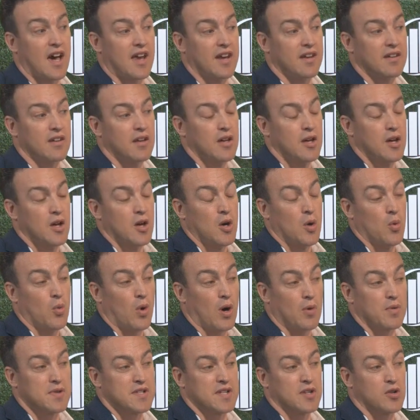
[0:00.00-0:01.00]
And
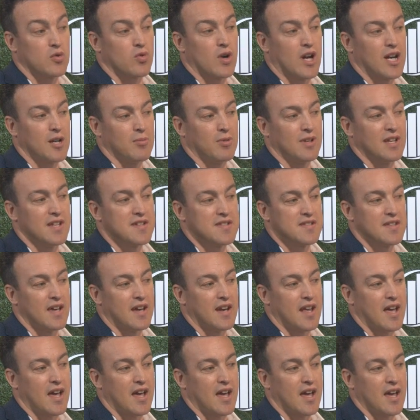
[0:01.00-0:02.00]
what was incredible is
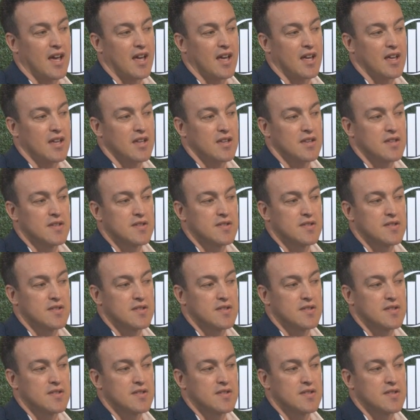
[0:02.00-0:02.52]
that uh,